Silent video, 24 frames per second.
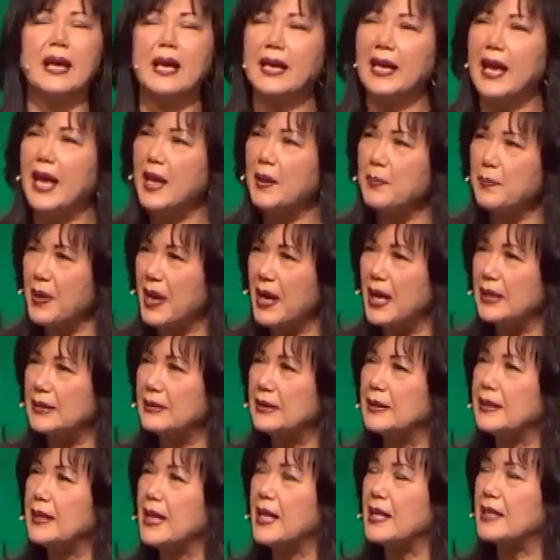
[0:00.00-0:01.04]
They came
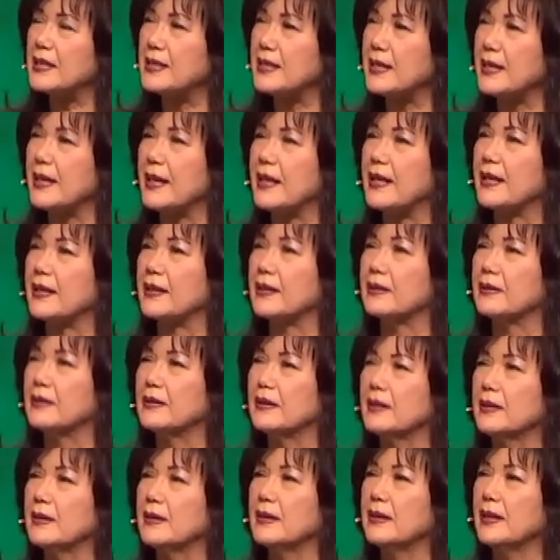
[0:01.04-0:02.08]
back the next day
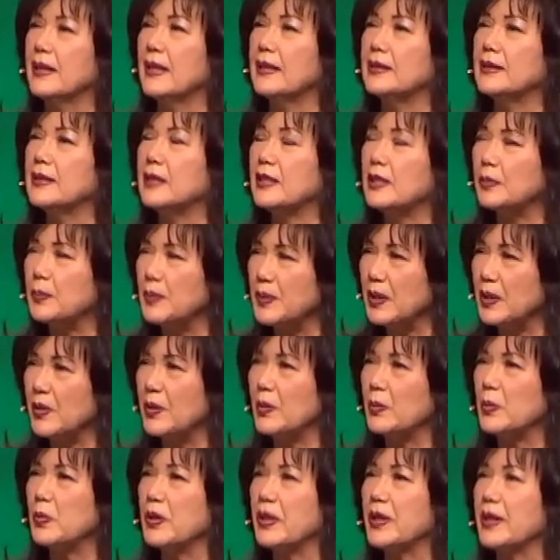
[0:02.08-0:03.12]
and took me
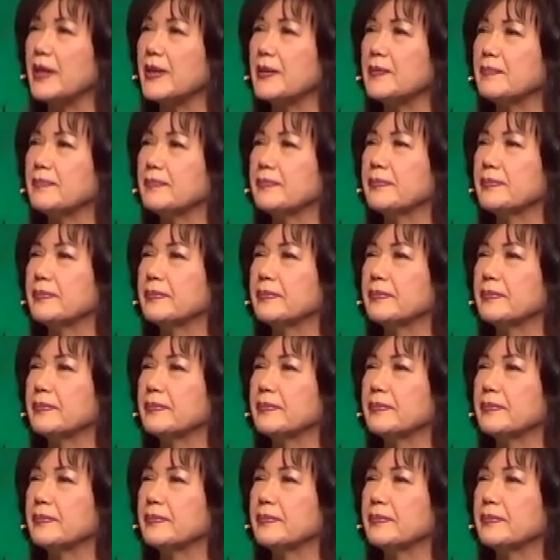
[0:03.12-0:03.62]
home with them.